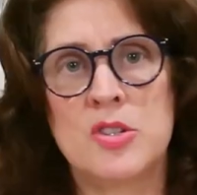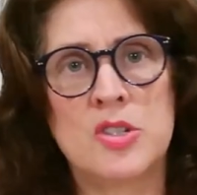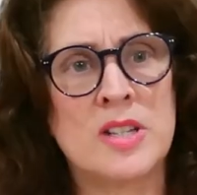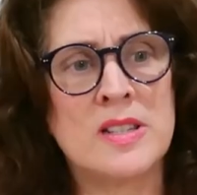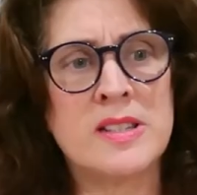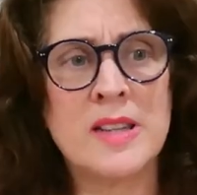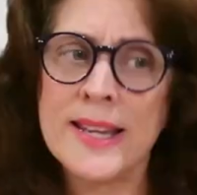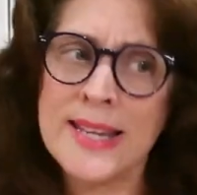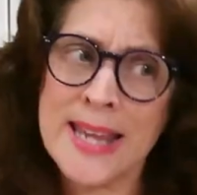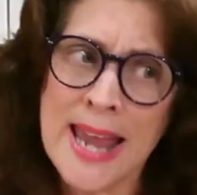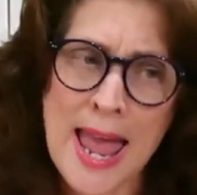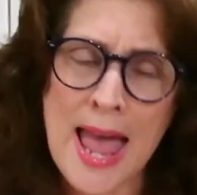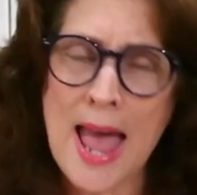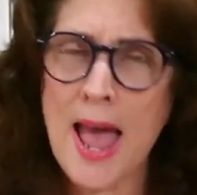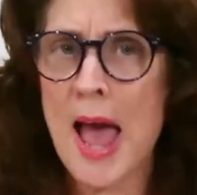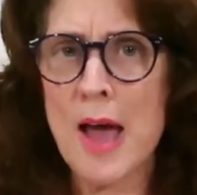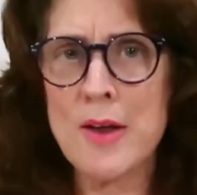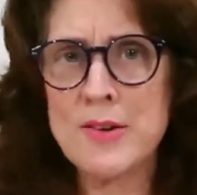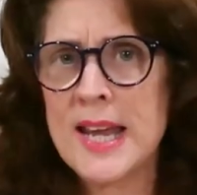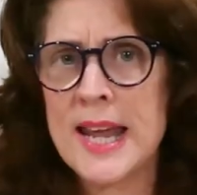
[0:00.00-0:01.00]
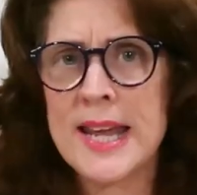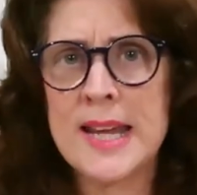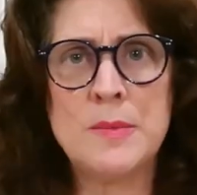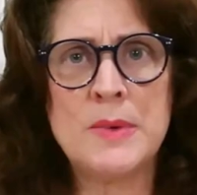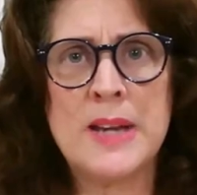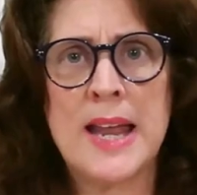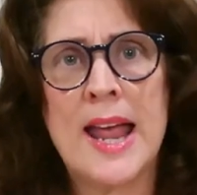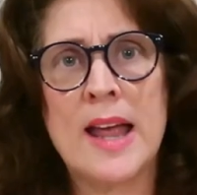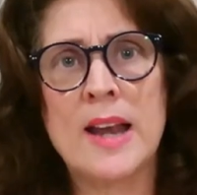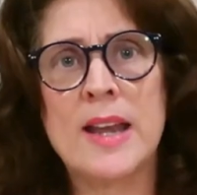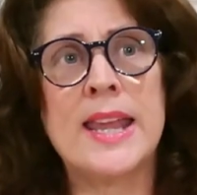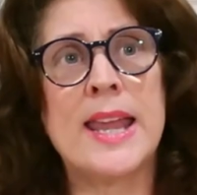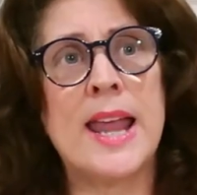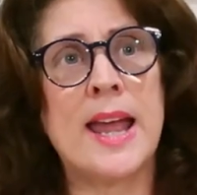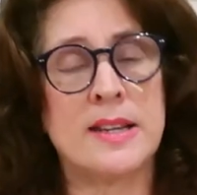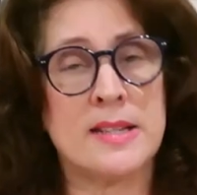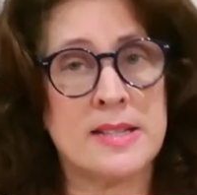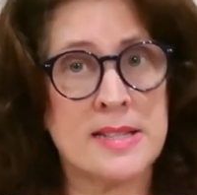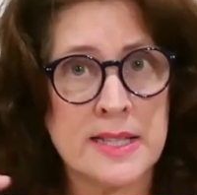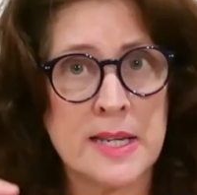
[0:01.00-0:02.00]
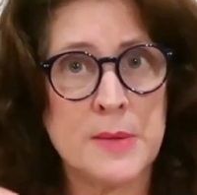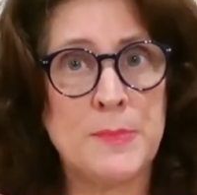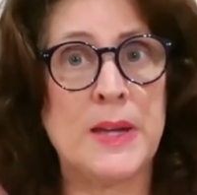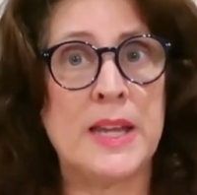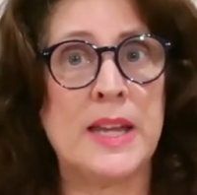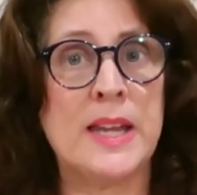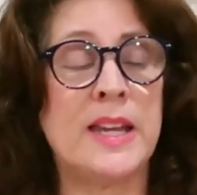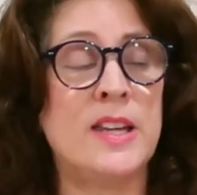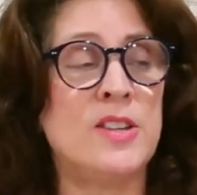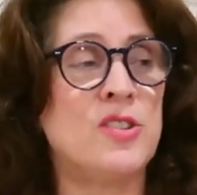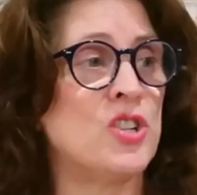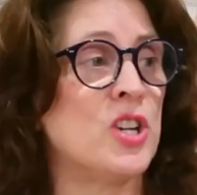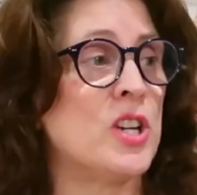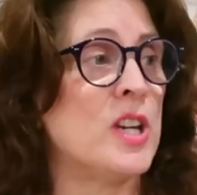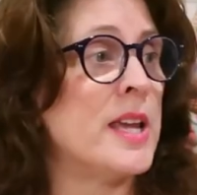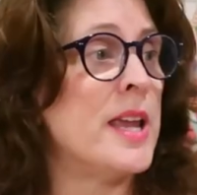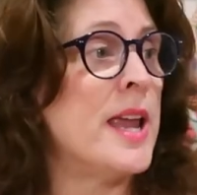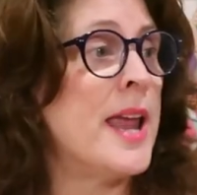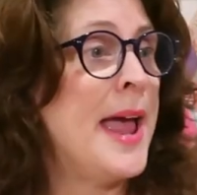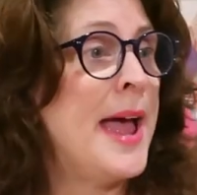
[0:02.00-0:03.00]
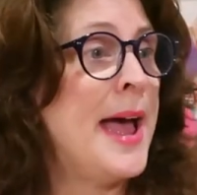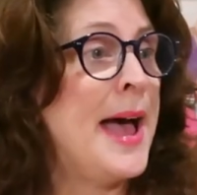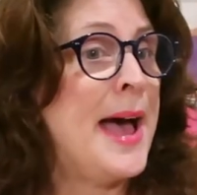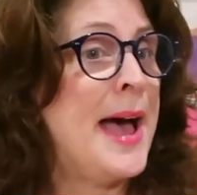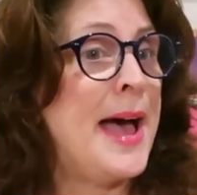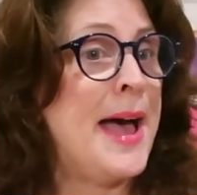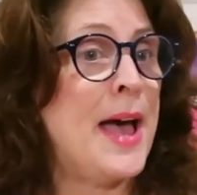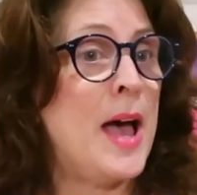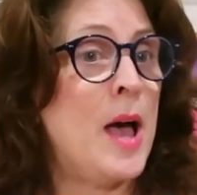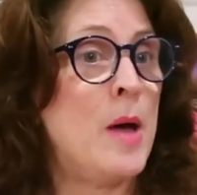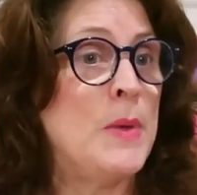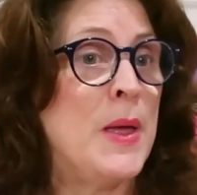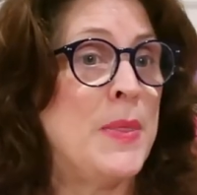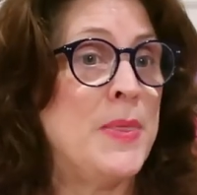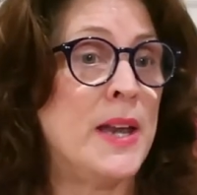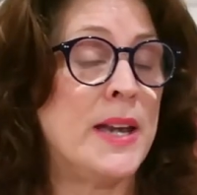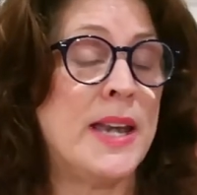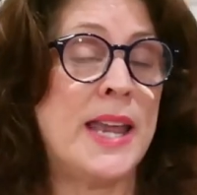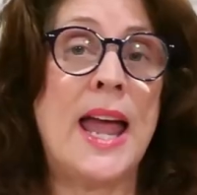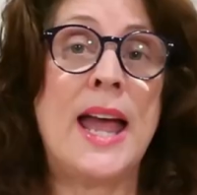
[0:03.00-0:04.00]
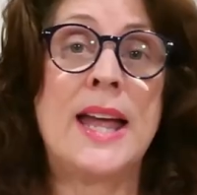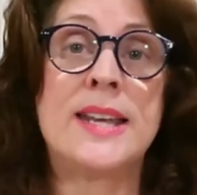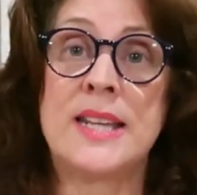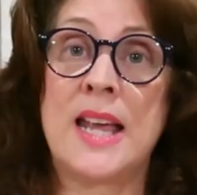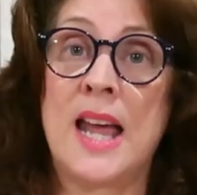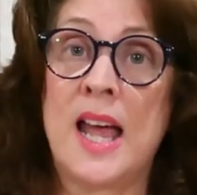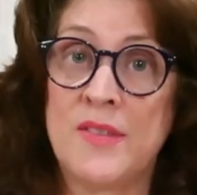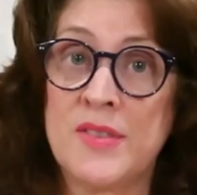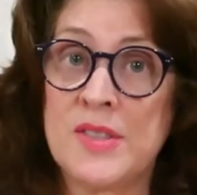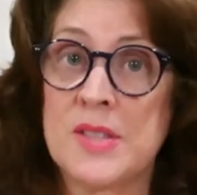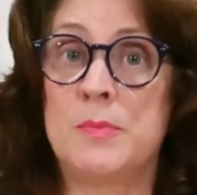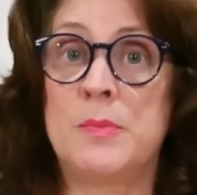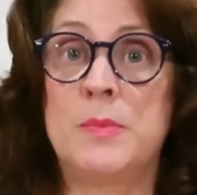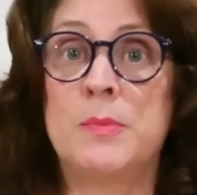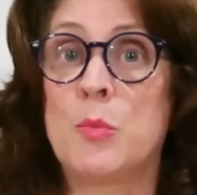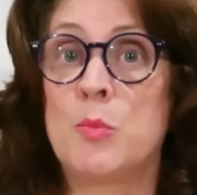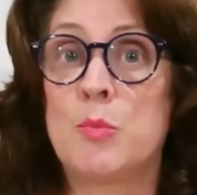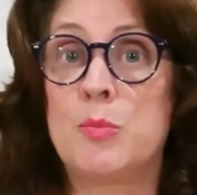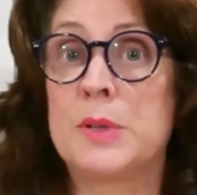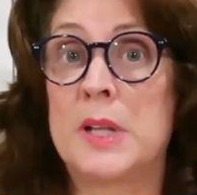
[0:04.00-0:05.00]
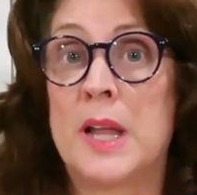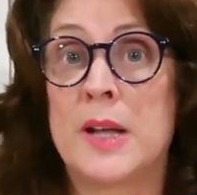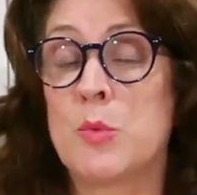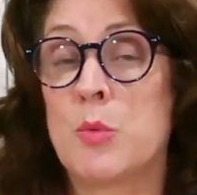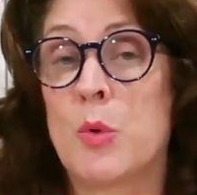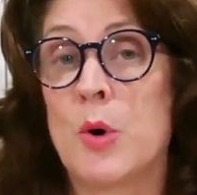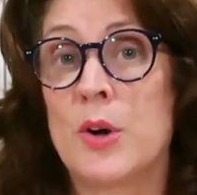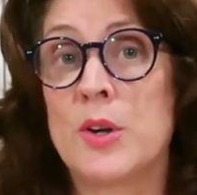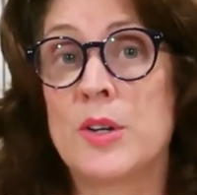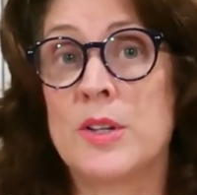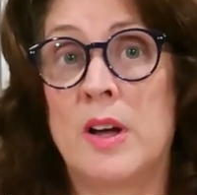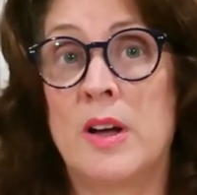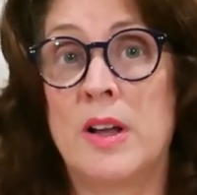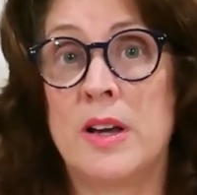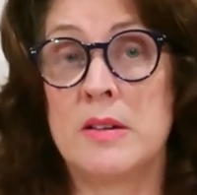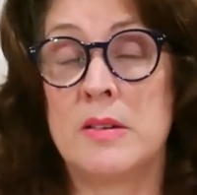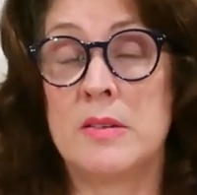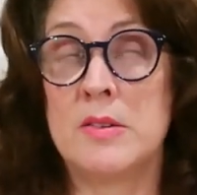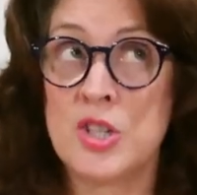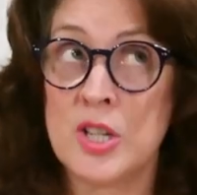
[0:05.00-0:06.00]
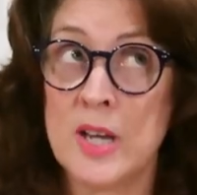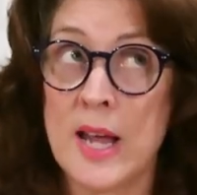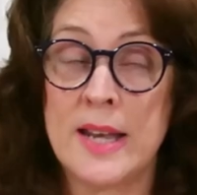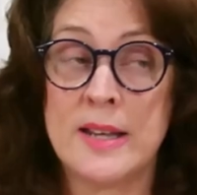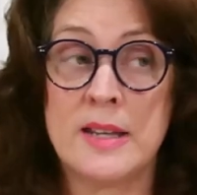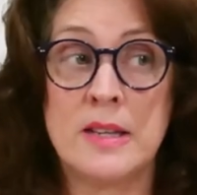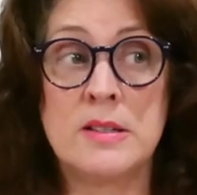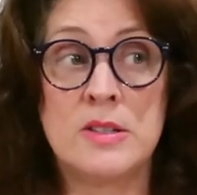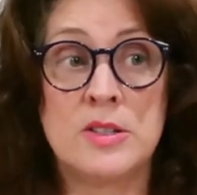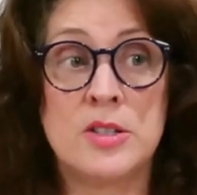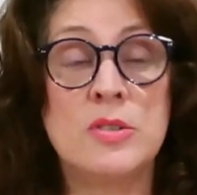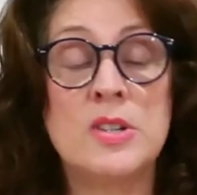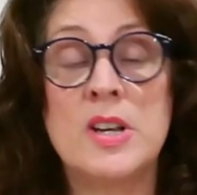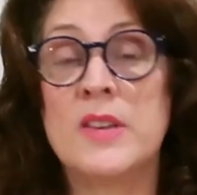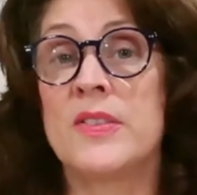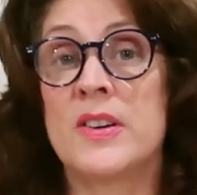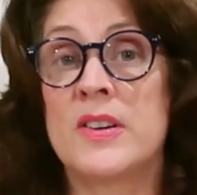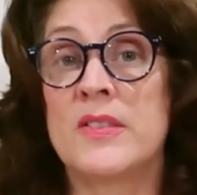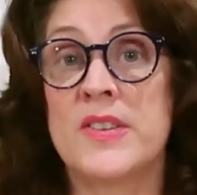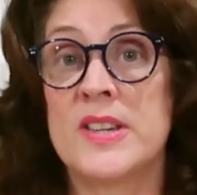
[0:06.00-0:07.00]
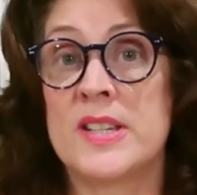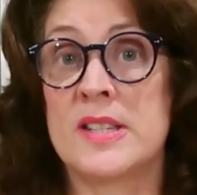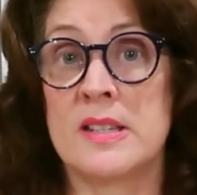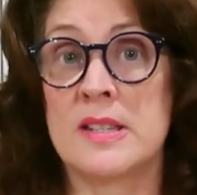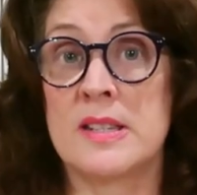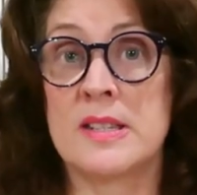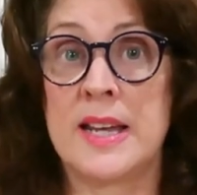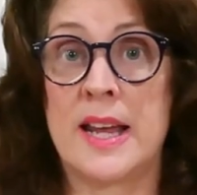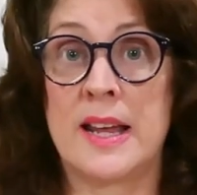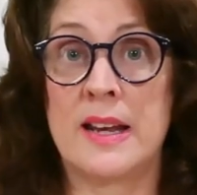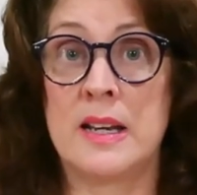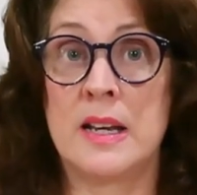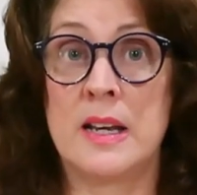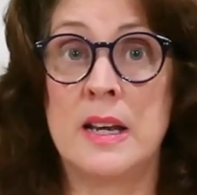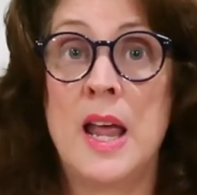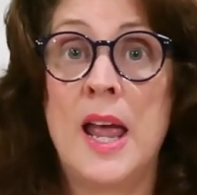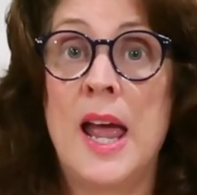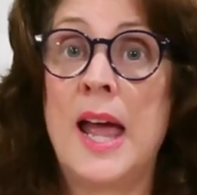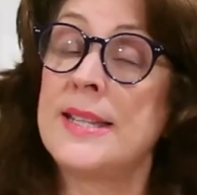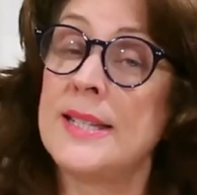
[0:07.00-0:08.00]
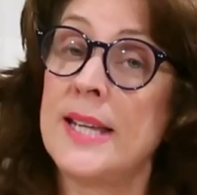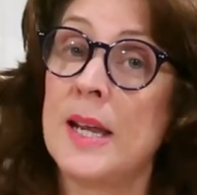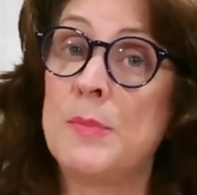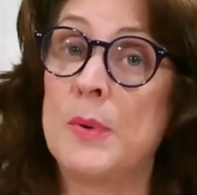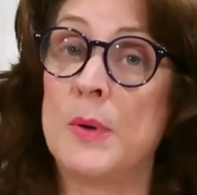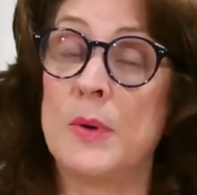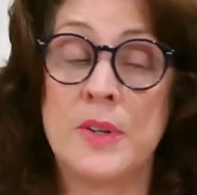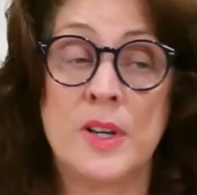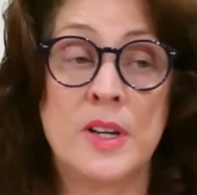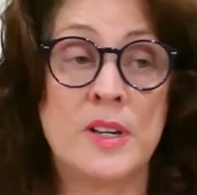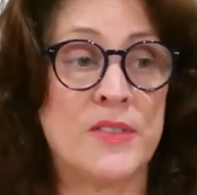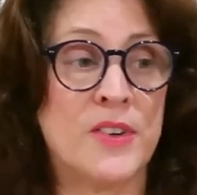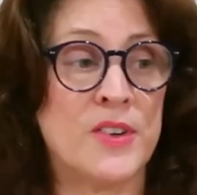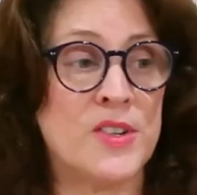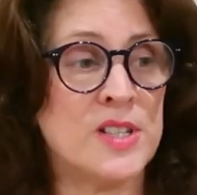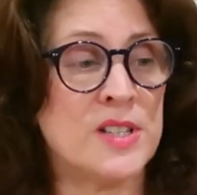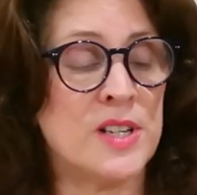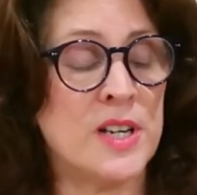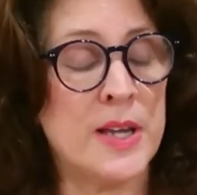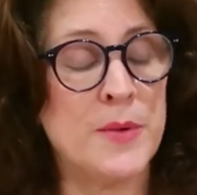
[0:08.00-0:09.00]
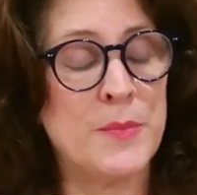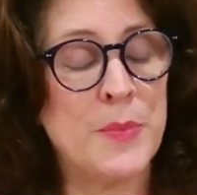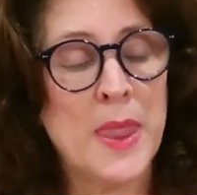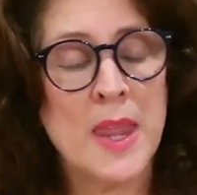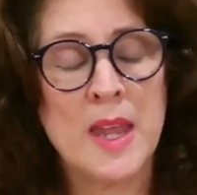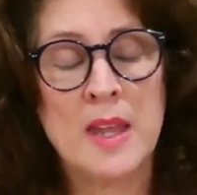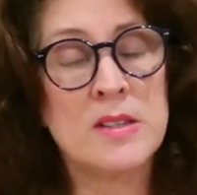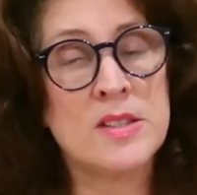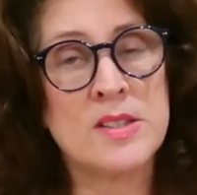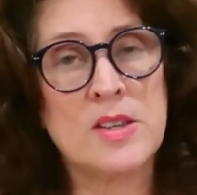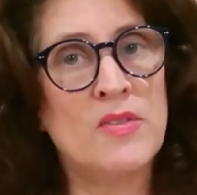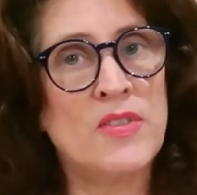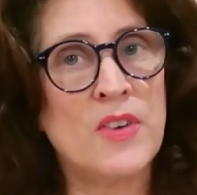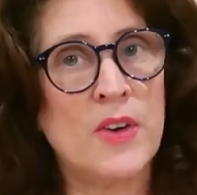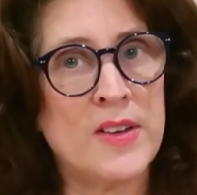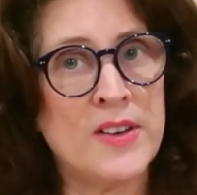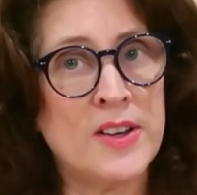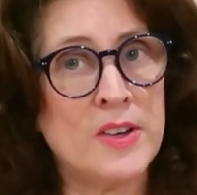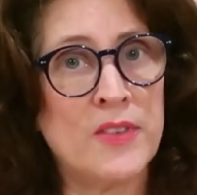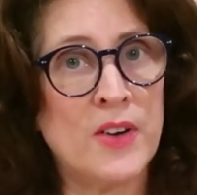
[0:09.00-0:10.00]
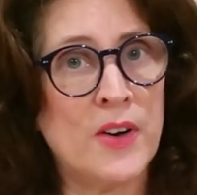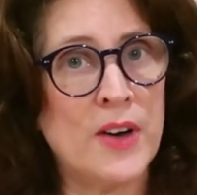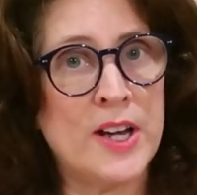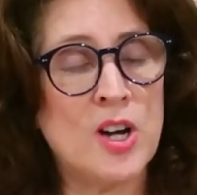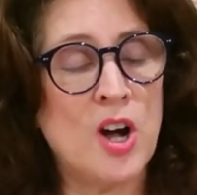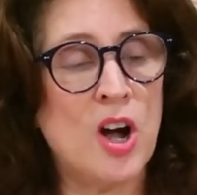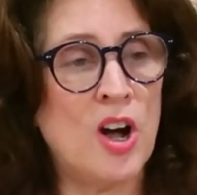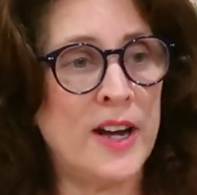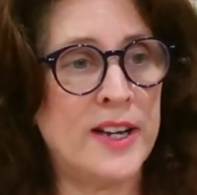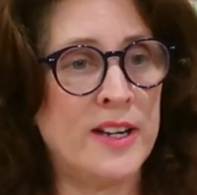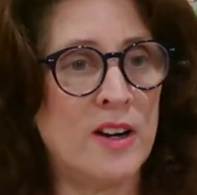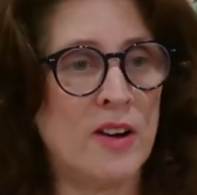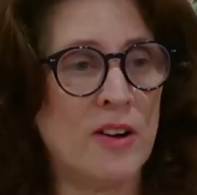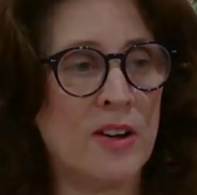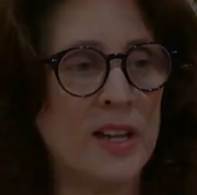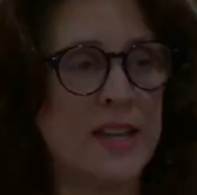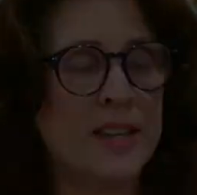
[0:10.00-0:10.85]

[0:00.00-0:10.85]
She's like, yeah, I'll take him down. He had a sleep EEG, and then he had to have some blood work done. She had 2 different visits down in Temple University. So very, very kind. Our